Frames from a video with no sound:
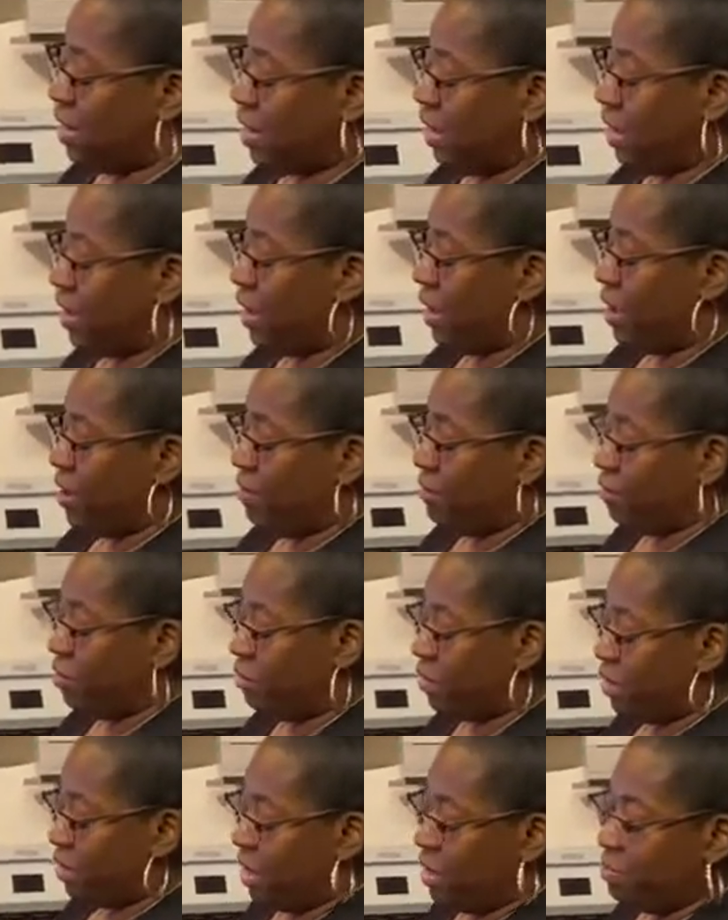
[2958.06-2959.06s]
that I got
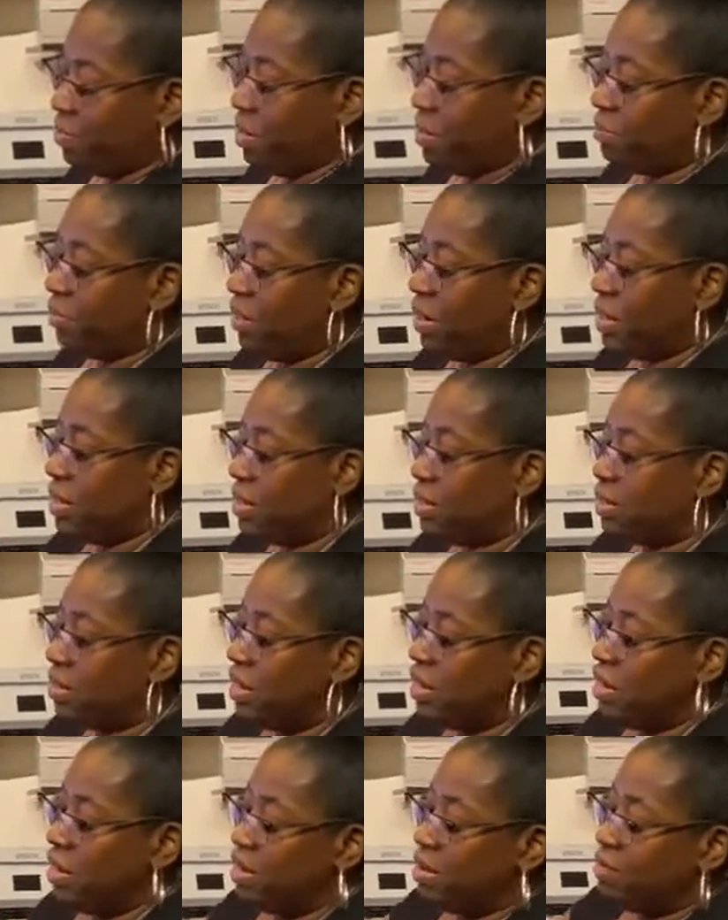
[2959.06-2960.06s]
from JP Plus
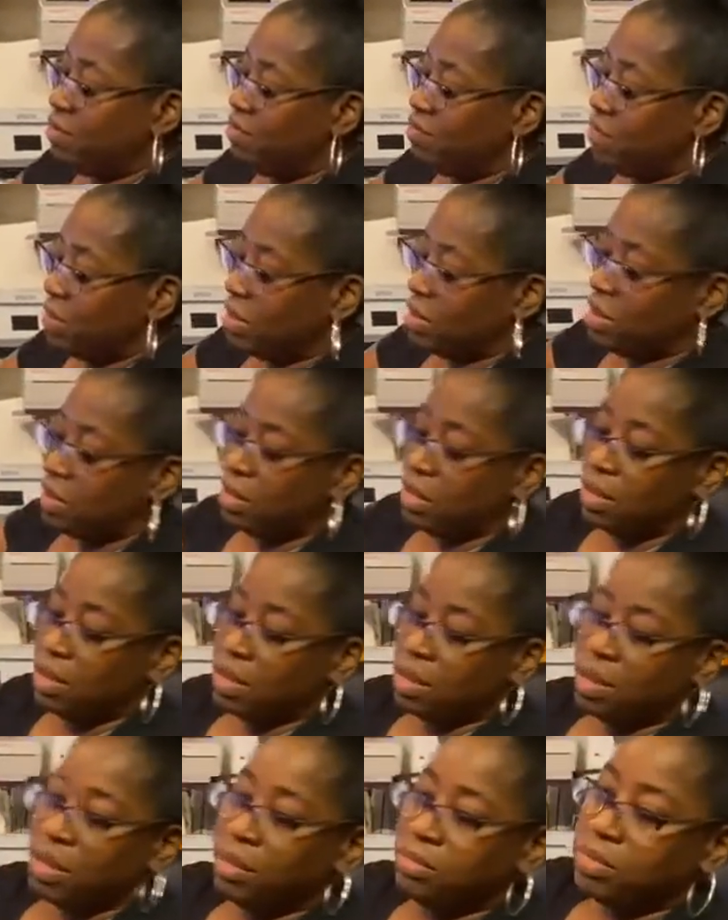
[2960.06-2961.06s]

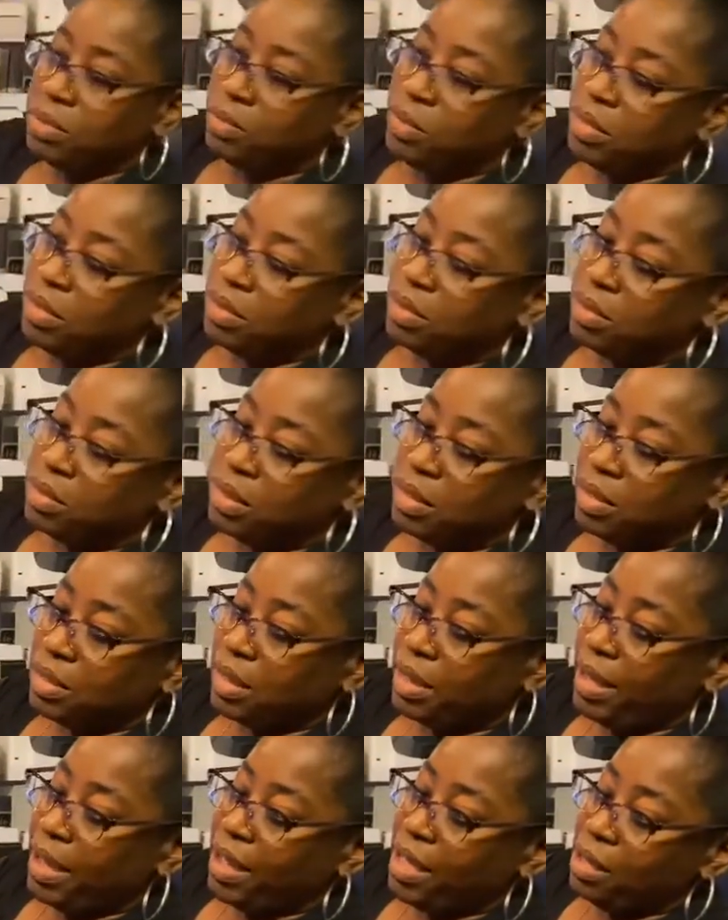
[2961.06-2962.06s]
comes with the
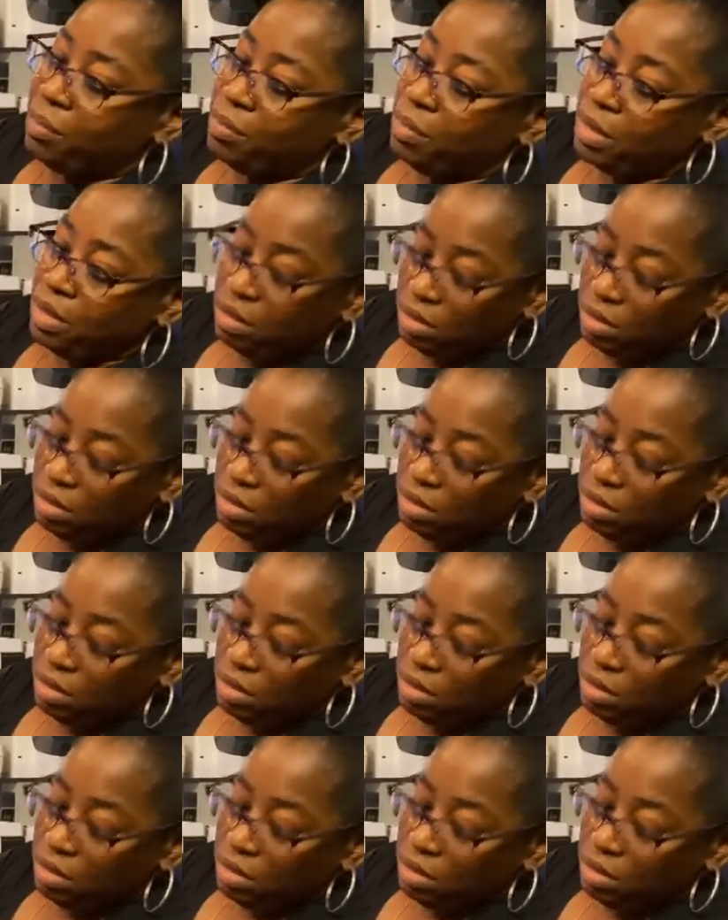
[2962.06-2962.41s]
cap,